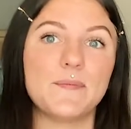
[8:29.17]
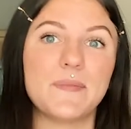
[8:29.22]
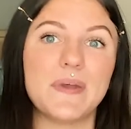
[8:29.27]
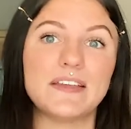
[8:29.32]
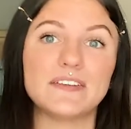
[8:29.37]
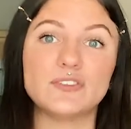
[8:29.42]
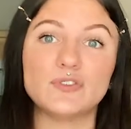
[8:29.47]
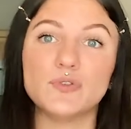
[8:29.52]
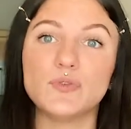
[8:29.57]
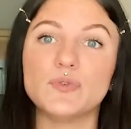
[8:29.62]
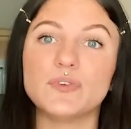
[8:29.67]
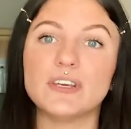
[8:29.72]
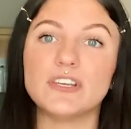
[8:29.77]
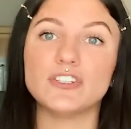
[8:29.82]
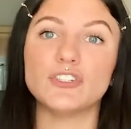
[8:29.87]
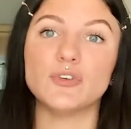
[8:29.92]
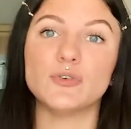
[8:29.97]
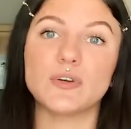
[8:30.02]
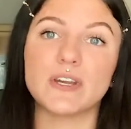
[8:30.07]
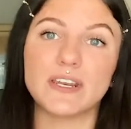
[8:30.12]
as soon
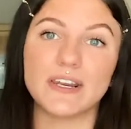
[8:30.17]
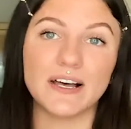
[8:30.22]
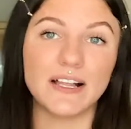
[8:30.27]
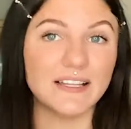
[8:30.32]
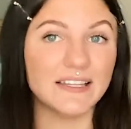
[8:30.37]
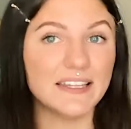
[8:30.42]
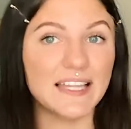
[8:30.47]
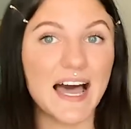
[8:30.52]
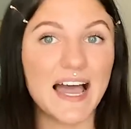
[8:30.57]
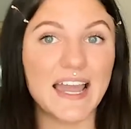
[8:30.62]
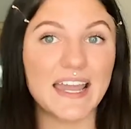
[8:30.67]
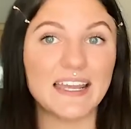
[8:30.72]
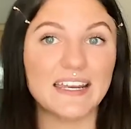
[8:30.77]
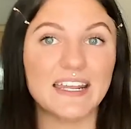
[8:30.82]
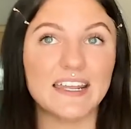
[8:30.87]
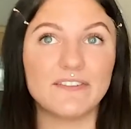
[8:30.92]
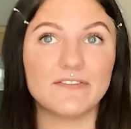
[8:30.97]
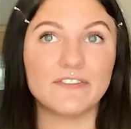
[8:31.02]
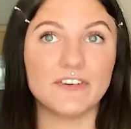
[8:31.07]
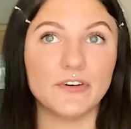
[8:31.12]
as you can align
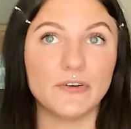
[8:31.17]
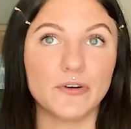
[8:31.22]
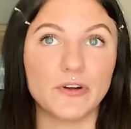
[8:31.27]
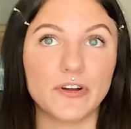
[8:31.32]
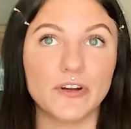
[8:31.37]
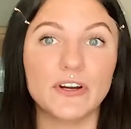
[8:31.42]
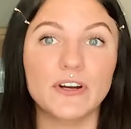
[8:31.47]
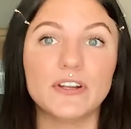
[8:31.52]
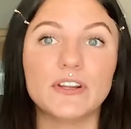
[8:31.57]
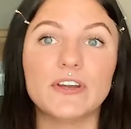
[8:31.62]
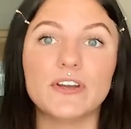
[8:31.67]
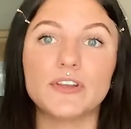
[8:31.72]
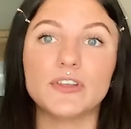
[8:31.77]
and feel good,